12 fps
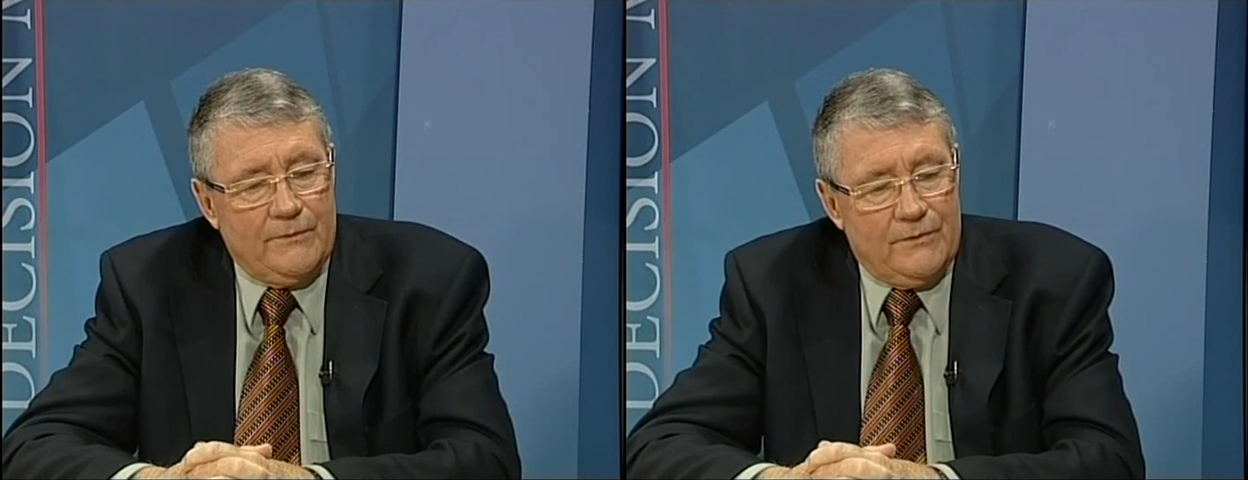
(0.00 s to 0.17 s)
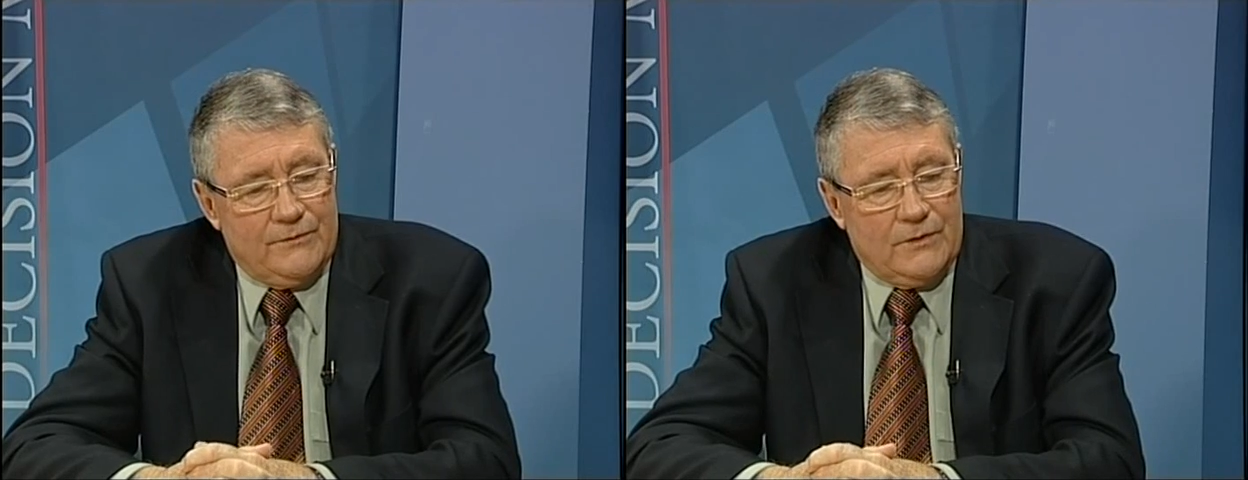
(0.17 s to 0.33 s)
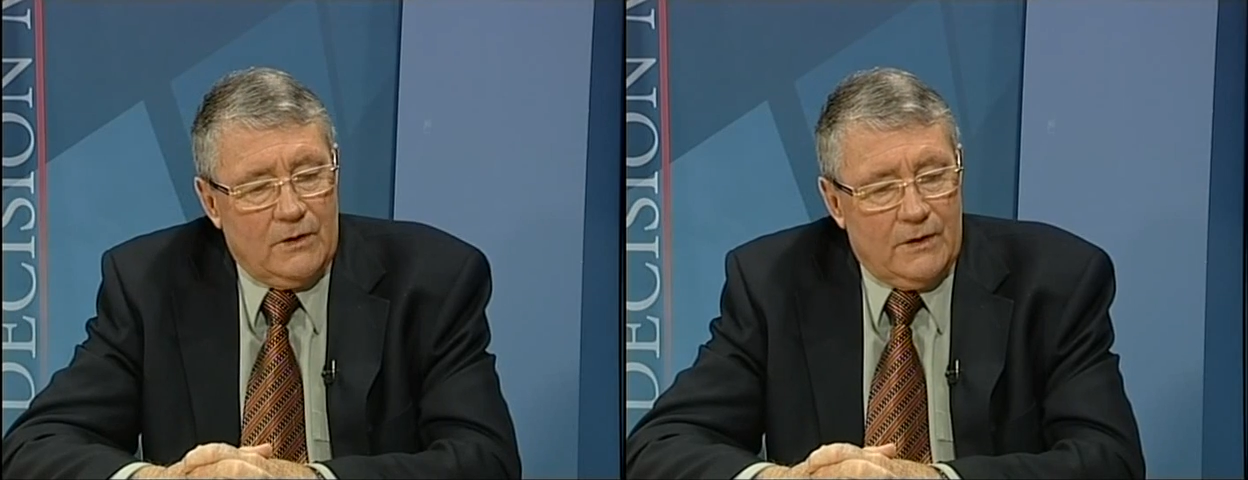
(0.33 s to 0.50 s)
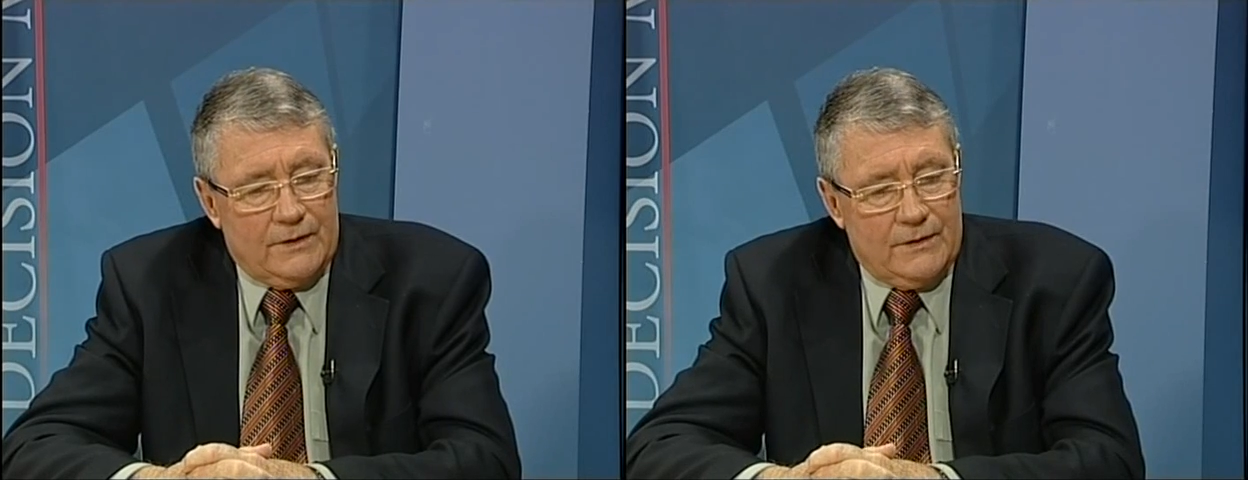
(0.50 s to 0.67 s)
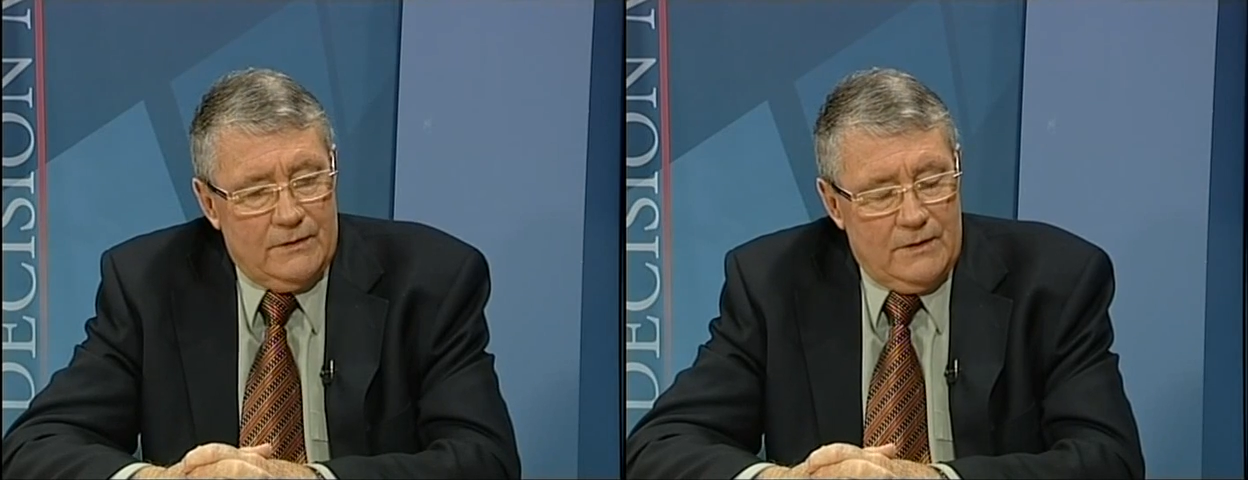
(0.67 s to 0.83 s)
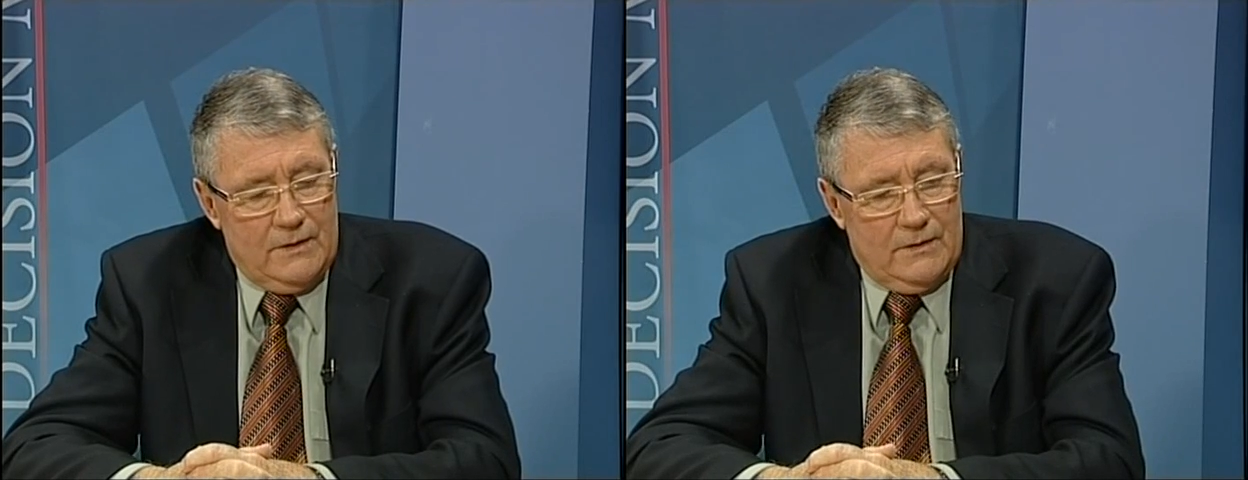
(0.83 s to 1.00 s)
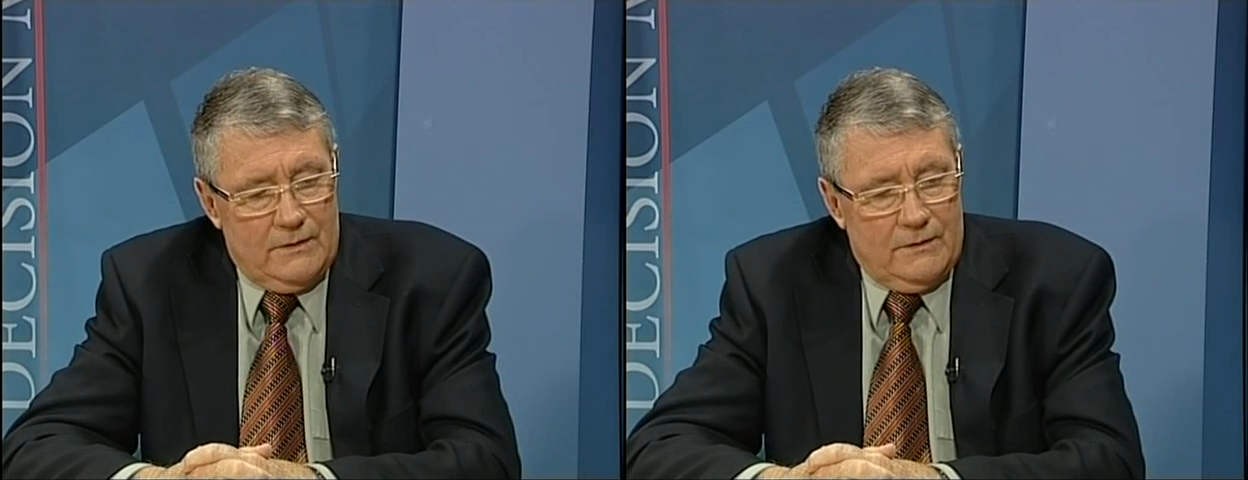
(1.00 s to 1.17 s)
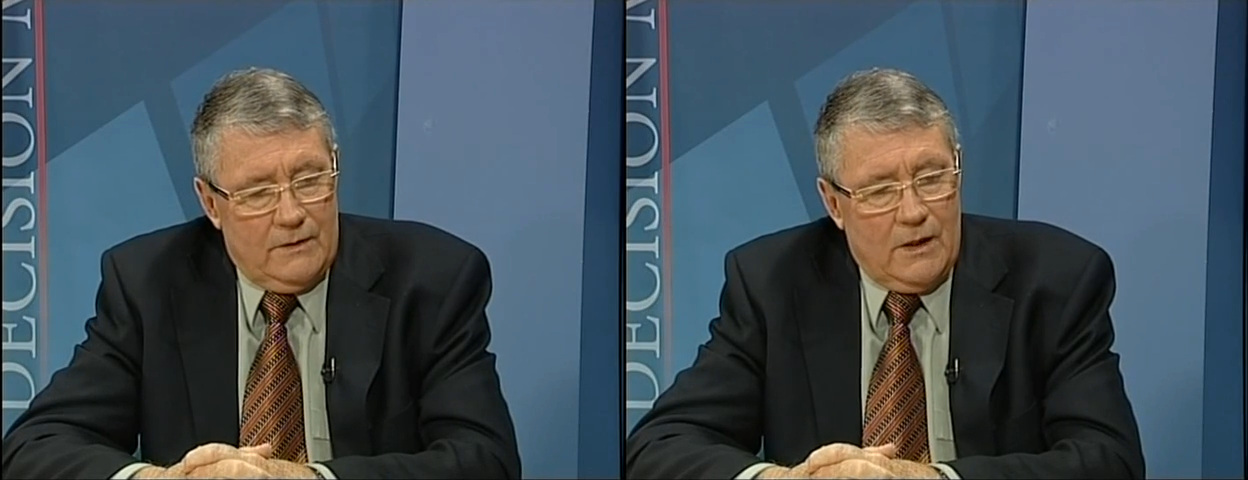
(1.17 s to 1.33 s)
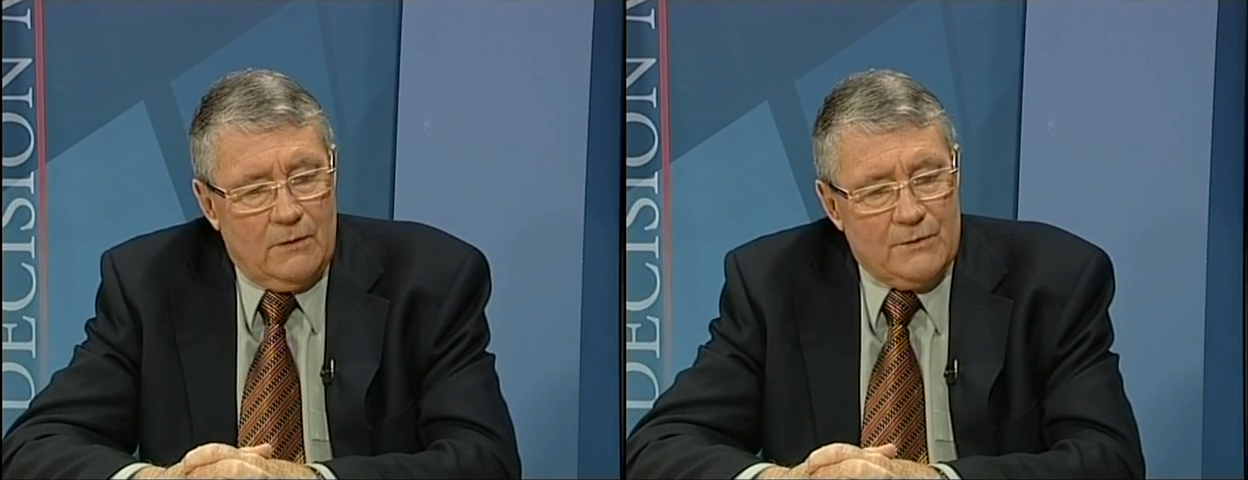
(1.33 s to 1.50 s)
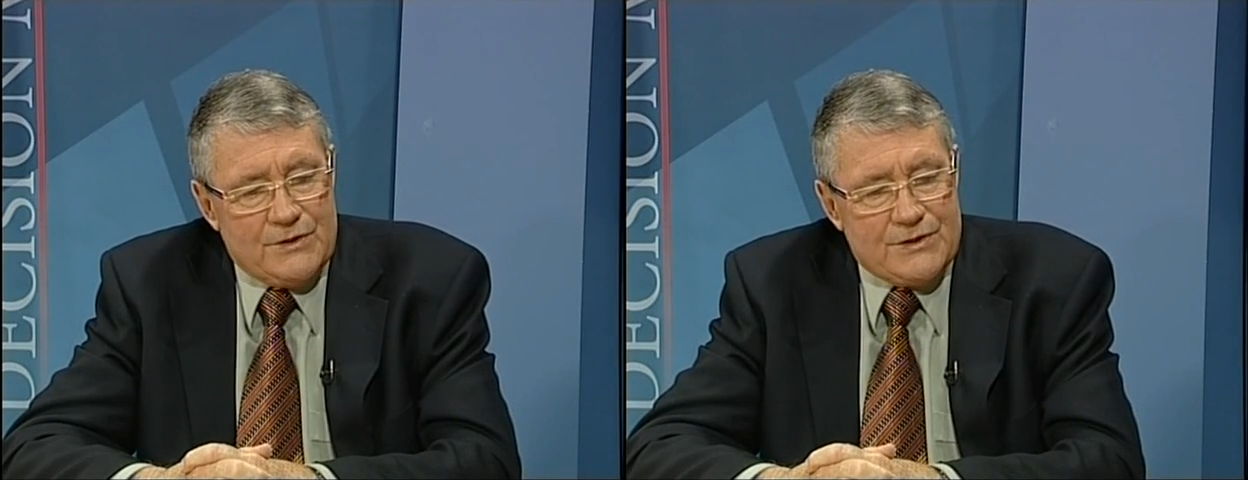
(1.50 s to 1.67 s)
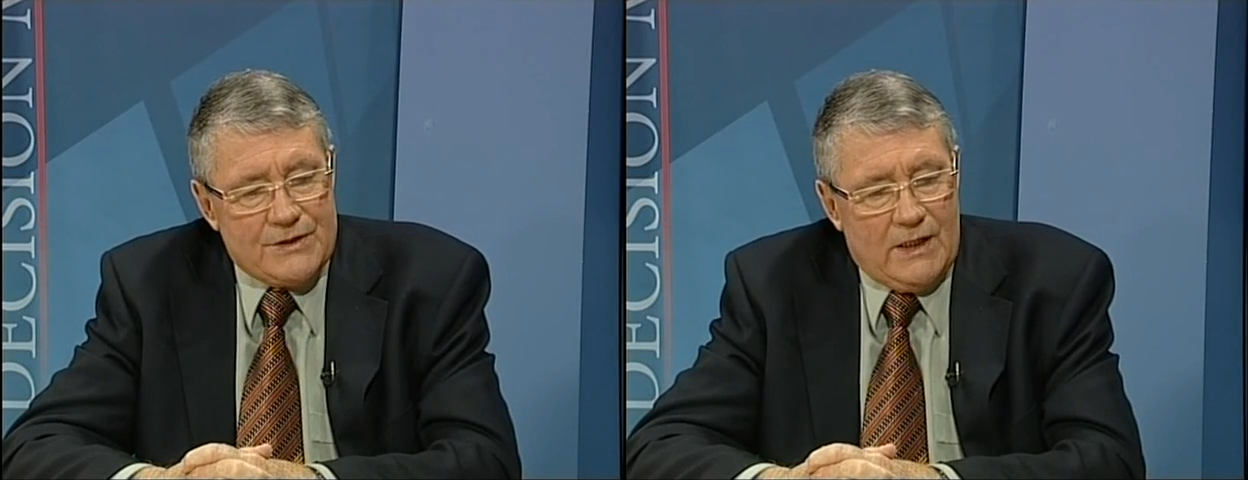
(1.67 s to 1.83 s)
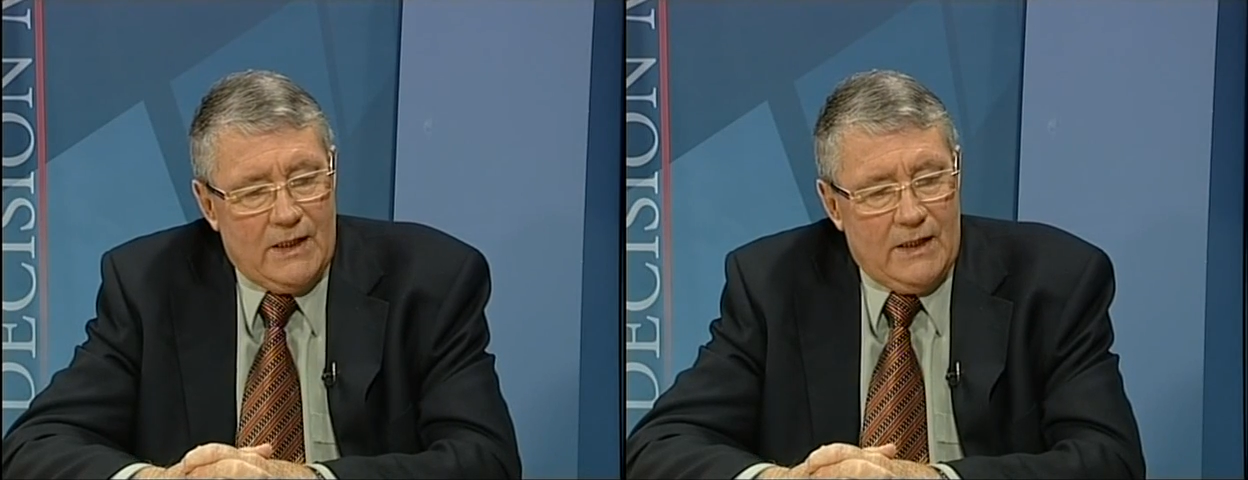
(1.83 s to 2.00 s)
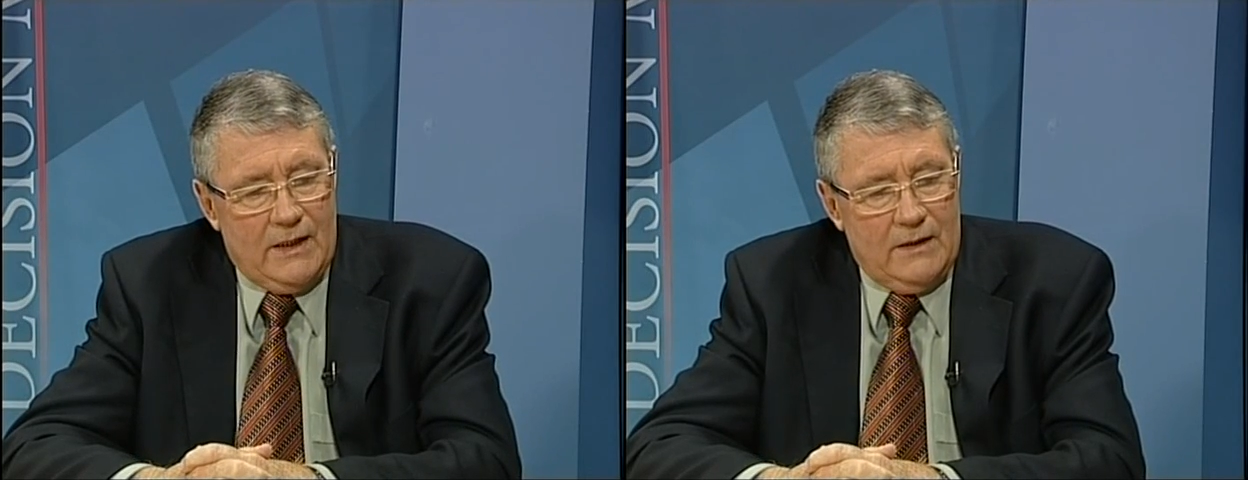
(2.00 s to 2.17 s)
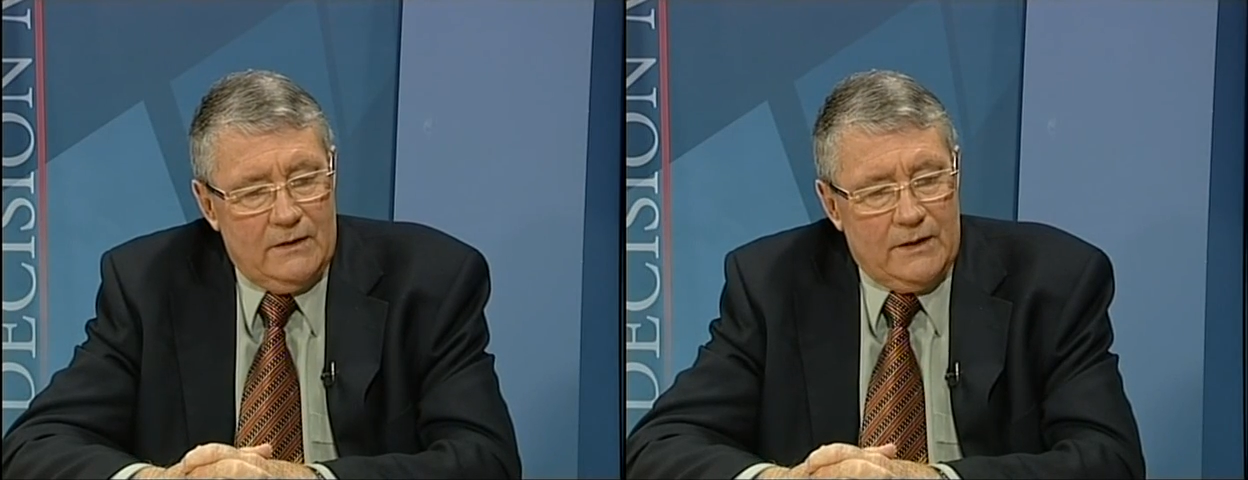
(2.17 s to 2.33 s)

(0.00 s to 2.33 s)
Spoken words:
you've got. I would say,